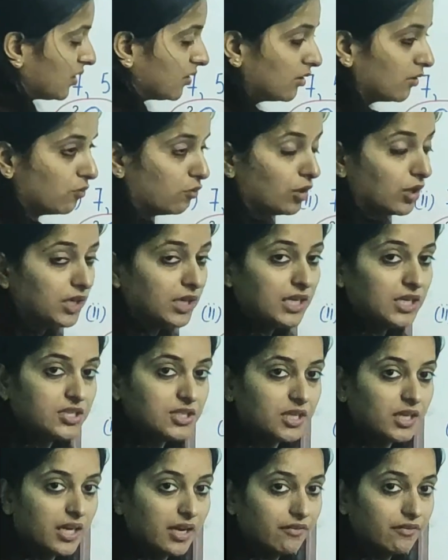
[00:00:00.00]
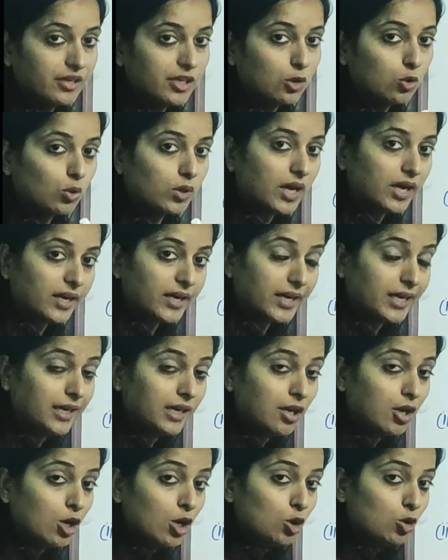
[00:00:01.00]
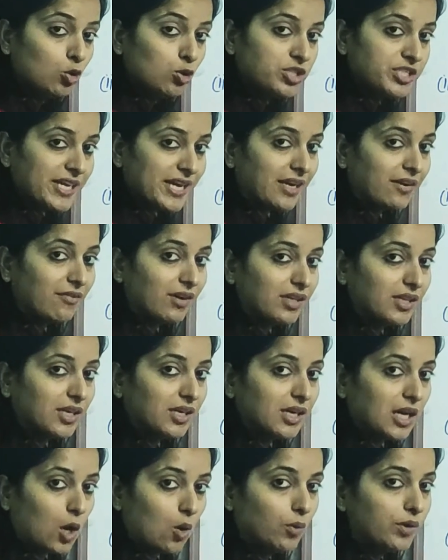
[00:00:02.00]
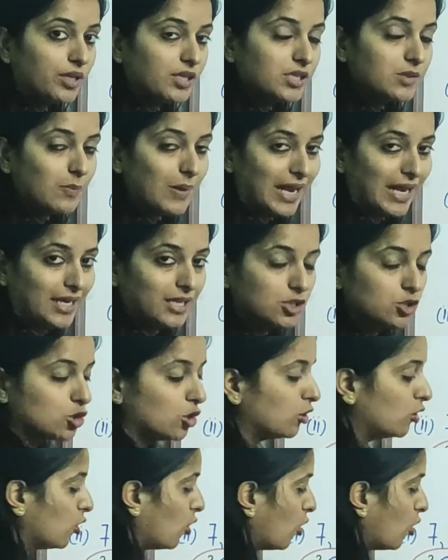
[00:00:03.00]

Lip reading: factor for each and every node again, to check whether now it is balanced or